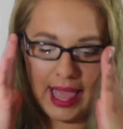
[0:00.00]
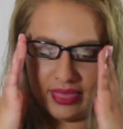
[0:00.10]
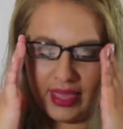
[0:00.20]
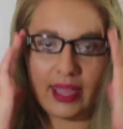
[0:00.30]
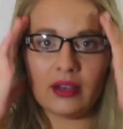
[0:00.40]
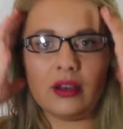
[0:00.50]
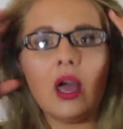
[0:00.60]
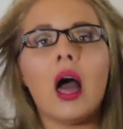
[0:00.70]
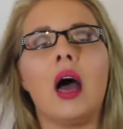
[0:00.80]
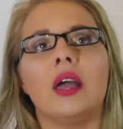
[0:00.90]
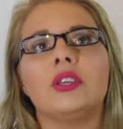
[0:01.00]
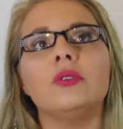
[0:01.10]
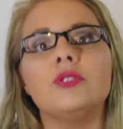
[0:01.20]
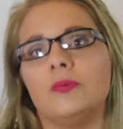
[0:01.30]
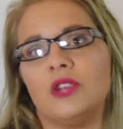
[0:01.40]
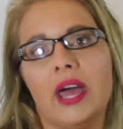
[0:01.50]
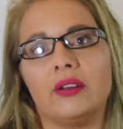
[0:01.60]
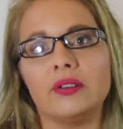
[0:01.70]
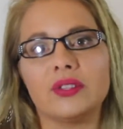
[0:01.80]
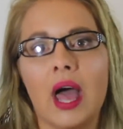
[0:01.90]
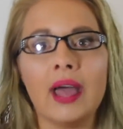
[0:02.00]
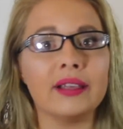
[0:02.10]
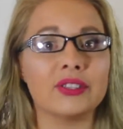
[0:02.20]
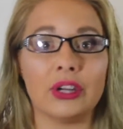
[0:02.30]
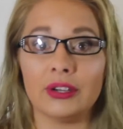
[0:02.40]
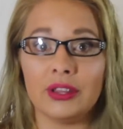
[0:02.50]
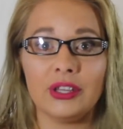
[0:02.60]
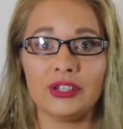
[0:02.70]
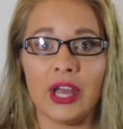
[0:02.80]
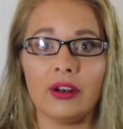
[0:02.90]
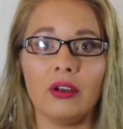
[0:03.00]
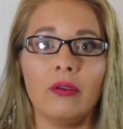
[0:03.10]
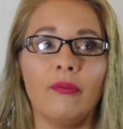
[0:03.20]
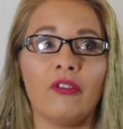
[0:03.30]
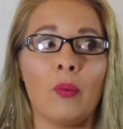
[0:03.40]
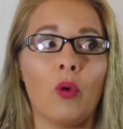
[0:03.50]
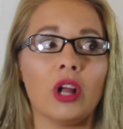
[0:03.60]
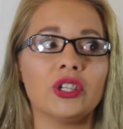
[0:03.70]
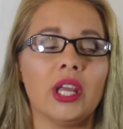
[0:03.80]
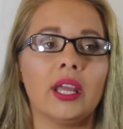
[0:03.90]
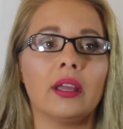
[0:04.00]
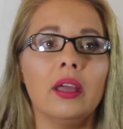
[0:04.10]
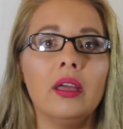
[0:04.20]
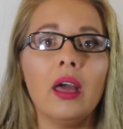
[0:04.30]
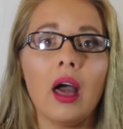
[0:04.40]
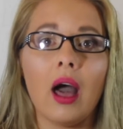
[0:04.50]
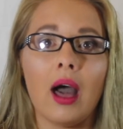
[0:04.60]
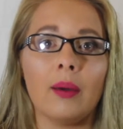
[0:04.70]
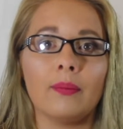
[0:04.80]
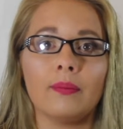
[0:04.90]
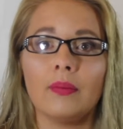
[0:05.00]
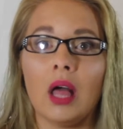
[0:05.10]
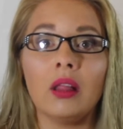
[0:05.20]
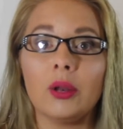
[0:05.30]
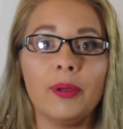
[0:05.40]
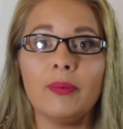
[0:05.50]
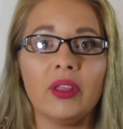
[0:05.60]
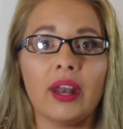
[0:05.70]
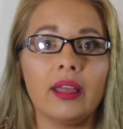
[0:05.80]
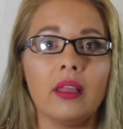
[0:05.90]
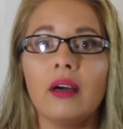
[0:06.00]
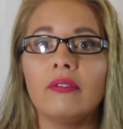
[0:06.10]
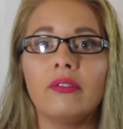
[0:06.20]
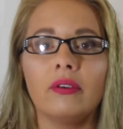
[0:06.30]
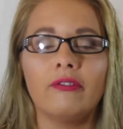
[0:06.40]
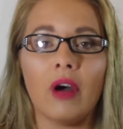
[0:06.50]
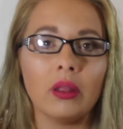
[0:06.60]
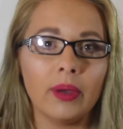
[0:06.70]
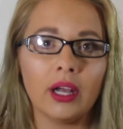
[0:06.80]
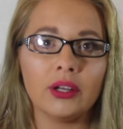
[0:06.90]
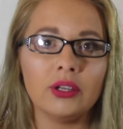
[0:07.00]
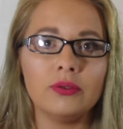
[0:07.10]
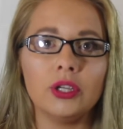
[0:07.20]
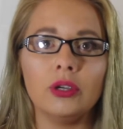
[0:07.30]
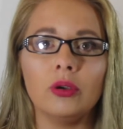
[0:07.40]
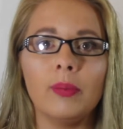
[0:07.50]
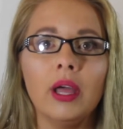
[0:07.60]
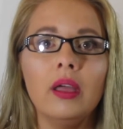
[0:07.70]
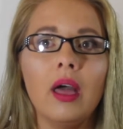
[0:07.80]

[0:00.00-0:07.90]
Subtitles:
And then YouTube channels. I started this channel from watching a lot of people that I love following on YouTube.